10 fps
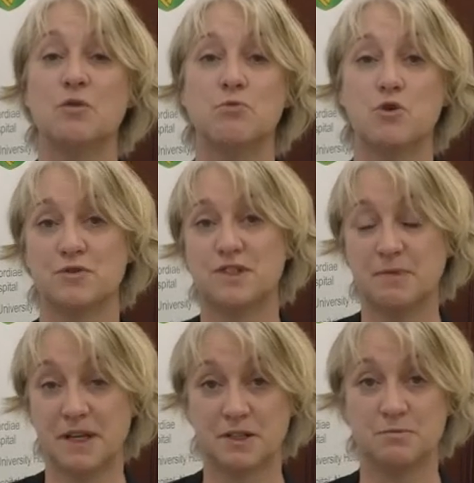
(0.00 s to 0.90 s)
more
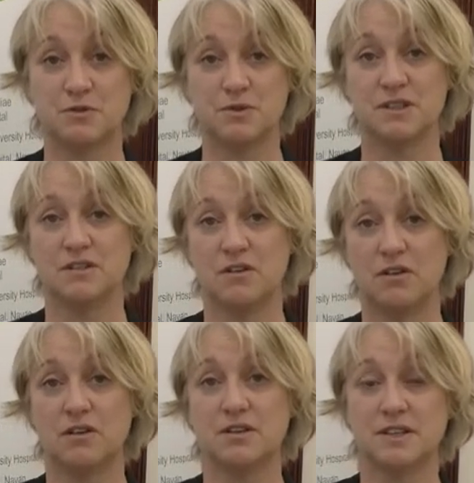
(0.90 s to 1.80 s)
respect between
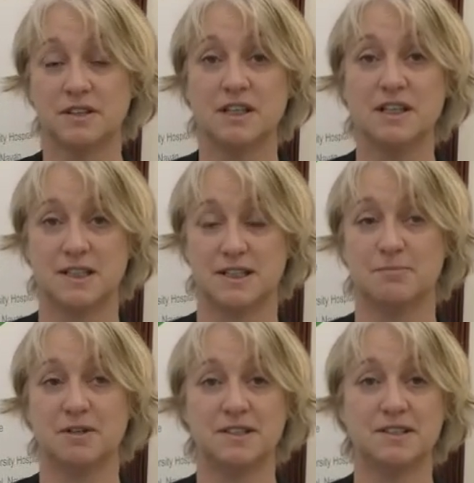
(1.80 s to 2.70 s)
all the
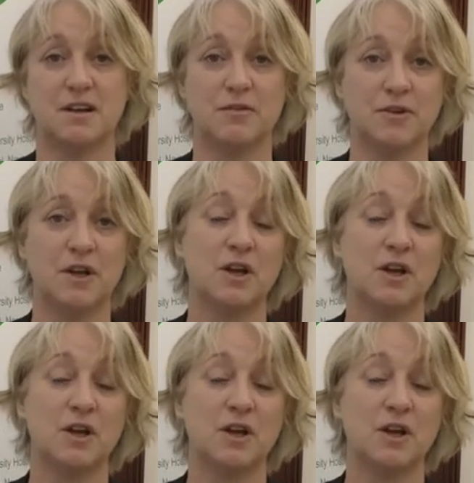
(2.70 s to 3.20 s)
disciplines of